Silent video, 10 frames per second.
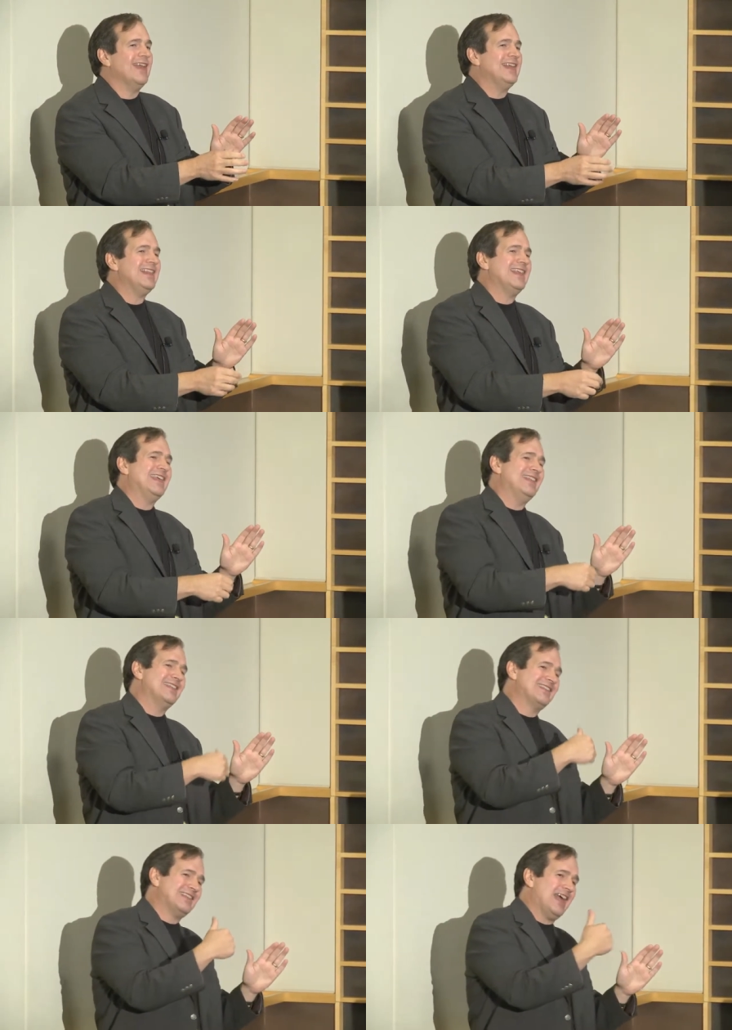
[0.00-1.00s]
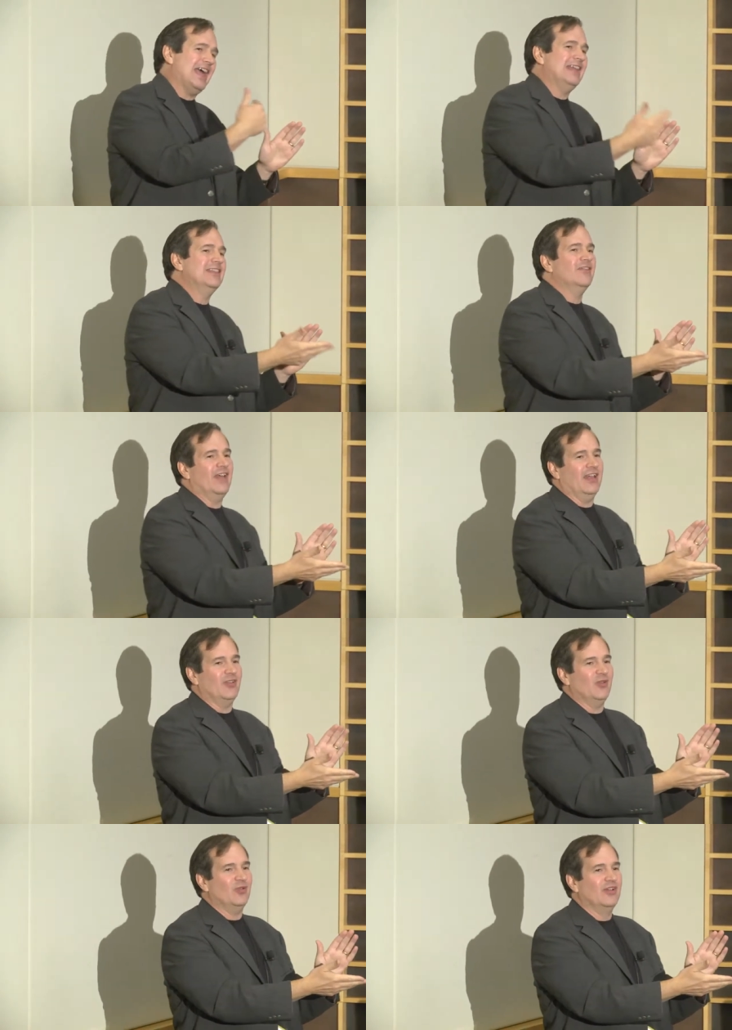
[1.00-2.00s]
anything inside the
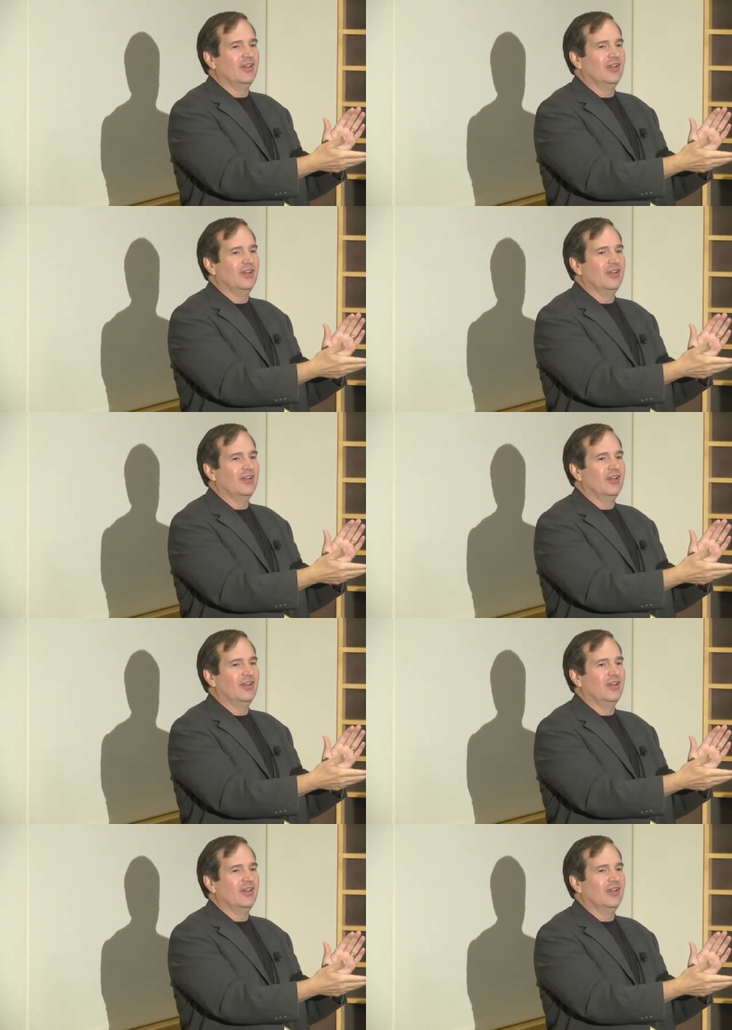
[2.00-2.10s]
value.